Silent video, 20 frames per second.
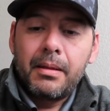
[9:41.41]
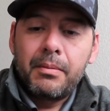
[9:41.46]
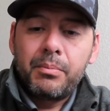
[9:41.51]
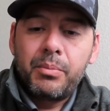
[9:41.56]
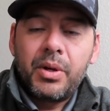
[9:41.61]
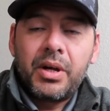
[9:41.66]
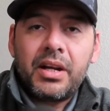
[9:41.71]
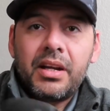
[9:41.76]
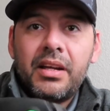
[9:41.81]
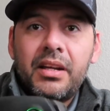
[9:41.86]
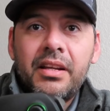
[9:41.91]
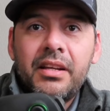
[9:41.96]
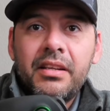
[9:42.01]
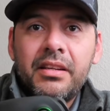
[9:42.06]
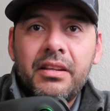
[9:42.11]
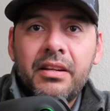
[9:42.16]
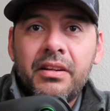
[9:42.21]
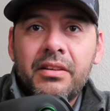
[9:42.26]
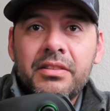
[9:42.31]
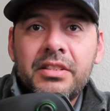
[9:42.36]
But
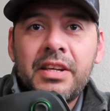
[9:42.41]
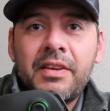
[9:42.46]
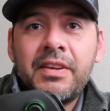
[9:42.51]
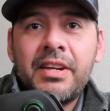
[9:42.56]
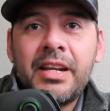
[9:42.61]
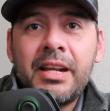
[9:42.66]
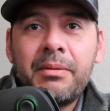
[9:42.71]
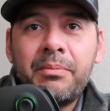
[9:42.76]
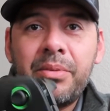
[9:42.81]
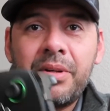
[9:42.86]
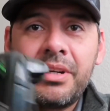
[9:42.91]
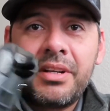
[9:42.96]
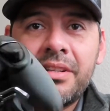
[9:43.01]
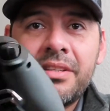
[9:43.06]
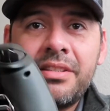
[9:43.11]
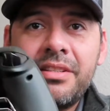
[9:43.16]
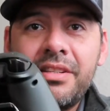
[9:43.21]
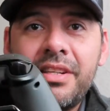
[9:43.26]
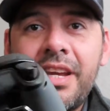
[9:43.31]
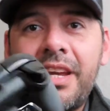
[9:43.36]
you know, 79
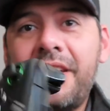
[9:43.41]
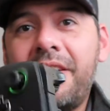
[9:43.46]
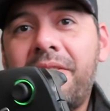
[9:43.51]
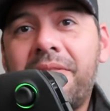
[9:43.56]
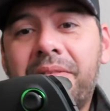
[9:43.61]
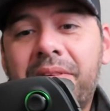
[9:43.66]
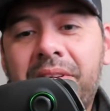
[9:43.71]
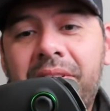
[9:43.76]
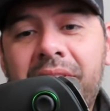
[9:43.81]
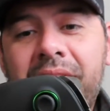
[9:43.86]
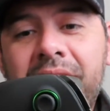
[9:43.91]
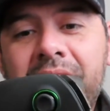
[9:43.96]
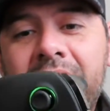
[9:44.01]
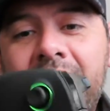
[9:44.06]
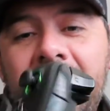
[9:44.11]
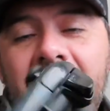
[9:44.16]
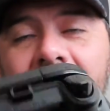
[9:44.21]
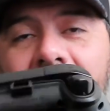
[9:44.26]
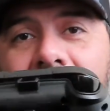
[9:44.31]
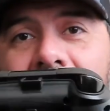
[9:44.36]
bucks, you can't go wrong
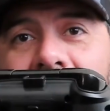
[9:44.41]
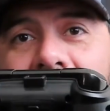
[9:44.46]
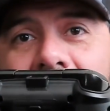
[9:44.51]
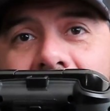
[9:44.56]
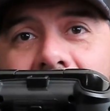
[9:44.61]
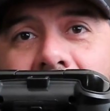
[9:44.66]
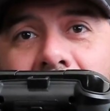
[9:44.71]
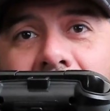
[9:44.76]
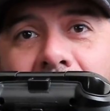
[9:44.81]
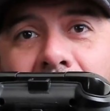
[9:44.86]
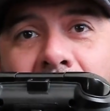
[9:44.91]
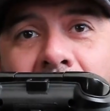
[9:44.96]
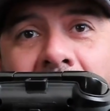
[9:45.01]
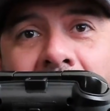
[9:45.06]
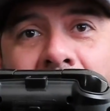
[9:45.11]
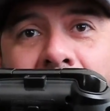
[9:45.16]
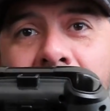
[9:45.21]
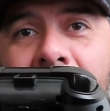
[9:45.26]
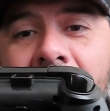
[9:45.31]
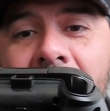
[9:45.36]
if you can deal with the
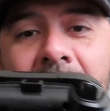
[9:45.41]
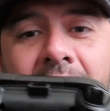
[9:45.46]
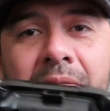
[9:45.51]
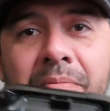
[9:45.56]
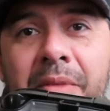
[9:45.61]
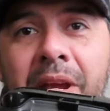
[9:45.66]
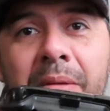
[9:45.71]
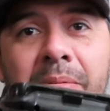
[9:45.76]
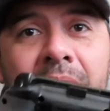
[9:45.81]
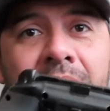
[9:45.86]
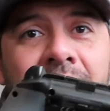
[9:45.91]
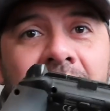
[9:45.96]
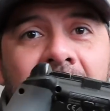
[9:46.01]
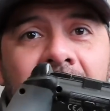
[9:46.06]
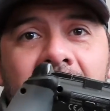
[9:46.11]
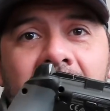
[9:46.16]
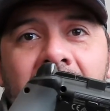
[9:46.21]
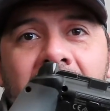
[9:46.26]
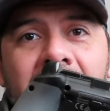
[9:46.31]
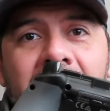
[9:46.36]
paddle part, or maybe if you
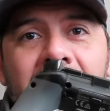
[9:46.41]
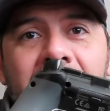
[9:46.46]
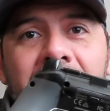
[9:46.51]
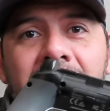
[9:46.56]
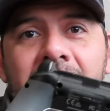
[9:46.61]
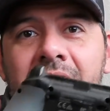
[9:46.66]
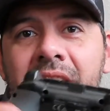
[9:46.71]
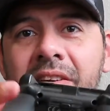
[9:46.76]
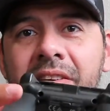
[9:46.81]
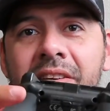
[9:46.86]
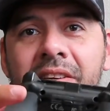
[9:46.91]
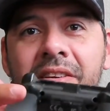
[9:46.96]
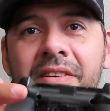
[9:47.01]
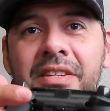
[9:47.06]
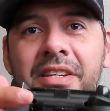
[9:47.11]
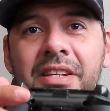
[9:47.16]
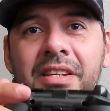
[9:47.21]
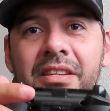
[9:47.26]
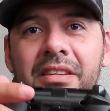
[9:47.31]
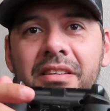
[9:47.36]
got longer
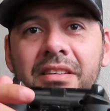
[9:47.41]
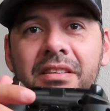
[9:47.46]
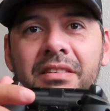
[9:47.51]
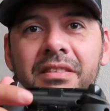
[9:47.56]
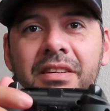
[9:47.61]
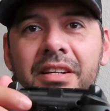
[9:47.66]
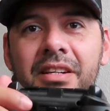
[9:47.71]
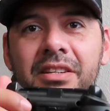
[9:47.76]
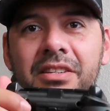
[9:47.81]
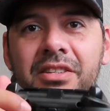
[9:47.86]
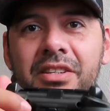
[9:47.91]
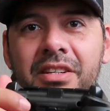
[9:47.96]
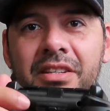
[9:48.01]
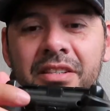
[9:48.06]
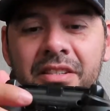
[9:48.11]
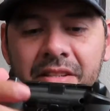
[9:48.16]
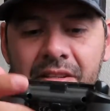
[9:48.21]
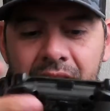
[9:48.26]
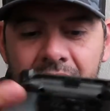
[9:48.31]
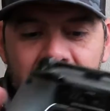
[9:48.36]
fingers and you can
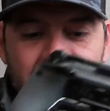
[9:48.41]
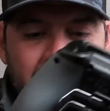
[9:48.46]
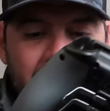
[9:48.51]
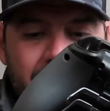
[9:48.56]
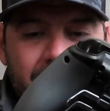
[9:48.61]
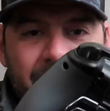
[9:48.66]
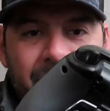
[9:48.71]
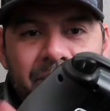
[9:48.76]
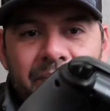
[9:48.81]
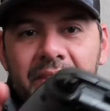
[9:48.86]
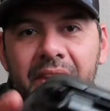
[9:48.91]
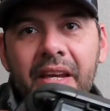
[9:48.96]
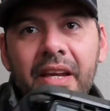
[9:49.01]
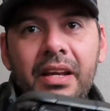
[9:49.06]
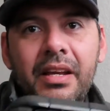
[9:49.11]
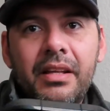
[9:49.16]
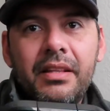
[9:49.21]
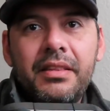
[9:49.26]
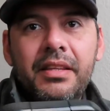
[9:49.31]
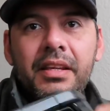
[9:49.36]
adjust to it,
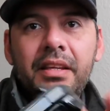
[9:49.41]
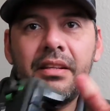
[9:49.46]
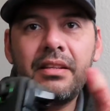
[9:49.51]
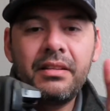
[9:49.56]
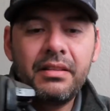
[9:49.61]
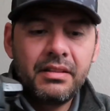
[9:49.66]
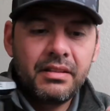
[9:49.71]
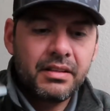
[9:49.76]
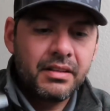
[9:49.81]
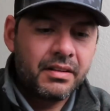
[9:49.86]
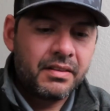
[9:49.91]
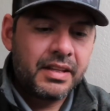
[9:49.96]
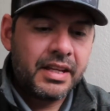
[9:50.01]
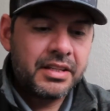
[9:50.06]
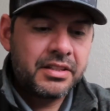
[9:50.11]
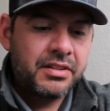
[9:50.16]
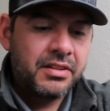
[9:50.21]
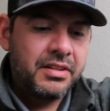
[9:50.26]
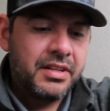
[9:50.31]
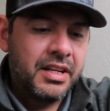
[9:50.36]
then you know
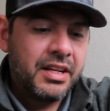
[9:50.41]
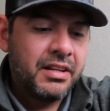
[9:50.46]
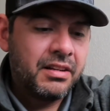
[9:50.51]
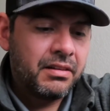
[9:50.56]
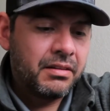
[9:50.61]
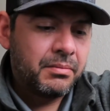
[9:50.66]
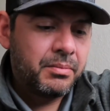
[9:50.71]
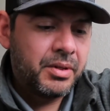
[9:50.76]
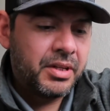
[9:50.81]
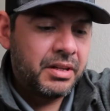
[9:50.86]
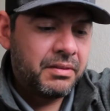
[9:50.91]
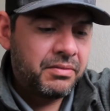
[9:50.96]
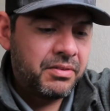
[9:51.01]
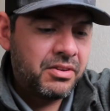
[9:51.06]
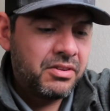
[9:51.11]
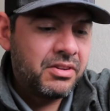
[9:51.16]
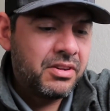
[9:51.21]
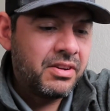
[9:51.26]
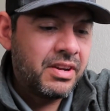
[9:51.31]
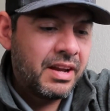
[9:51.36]
that's your deal. But if
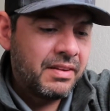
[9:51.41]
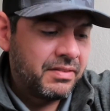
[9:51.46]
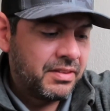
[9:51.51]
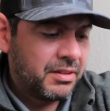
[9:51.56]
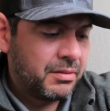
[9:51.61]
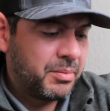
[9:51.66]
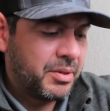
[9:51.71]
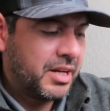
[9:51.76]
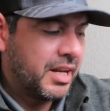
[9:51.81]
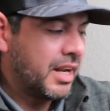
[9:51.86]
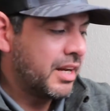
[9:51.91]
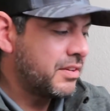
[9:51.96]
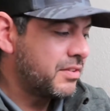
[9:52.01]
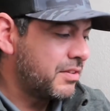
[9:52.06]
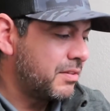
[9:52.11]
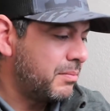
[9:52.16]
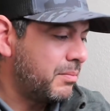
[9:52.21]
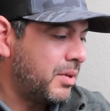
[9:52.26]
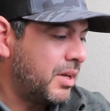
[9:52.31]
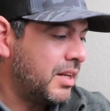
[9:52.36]
you do have a little bit of
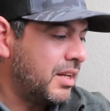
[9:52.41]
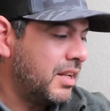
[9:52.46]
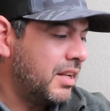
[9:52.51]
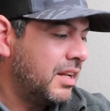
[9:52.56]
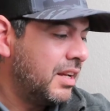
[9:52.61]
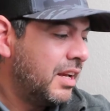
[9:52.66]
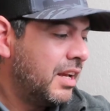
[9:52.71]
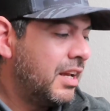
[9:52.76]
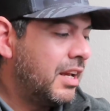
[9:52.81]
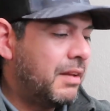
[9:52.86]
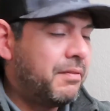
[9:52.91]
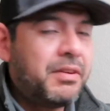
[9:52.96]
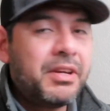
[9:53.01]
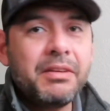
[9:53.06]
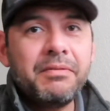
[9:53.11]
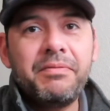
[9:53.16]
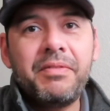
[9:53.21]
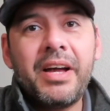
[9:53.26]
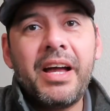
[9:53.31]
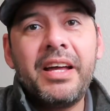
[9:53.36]
extra money, if you
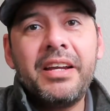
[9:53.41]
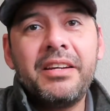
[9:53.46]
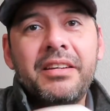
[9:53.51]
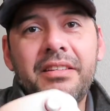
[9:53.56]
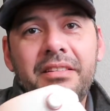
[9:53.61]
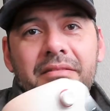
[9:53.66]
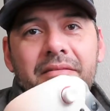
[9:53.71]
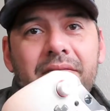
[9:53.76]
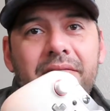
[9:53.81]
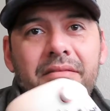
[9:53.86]
can find a